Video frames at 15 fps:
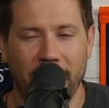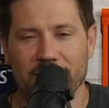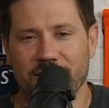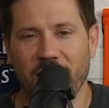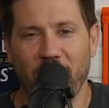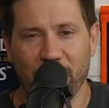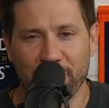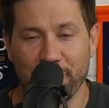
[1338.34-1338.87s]
That's
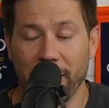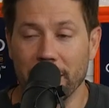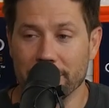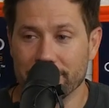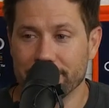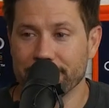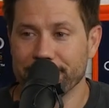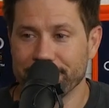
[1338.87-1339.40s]
how it felt.
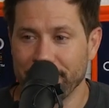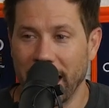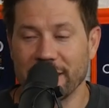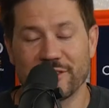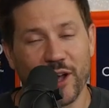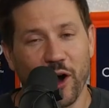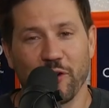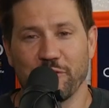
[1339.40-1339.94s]

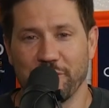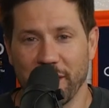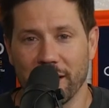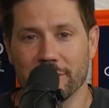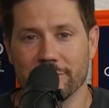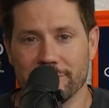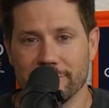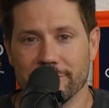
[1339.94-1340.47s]
That's how it
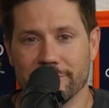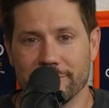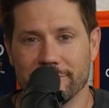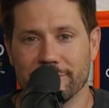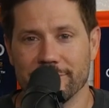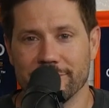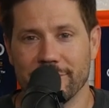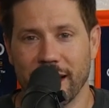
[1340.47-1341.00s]
felt.
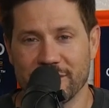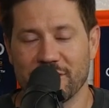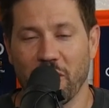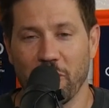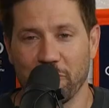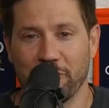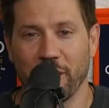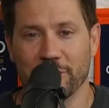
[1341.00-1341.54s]
That's
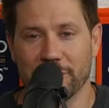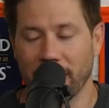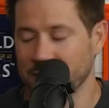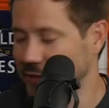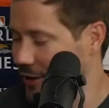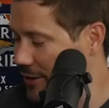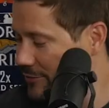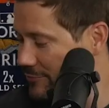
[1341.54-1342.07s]
how it felt
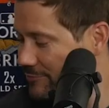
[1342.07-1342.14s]
out there.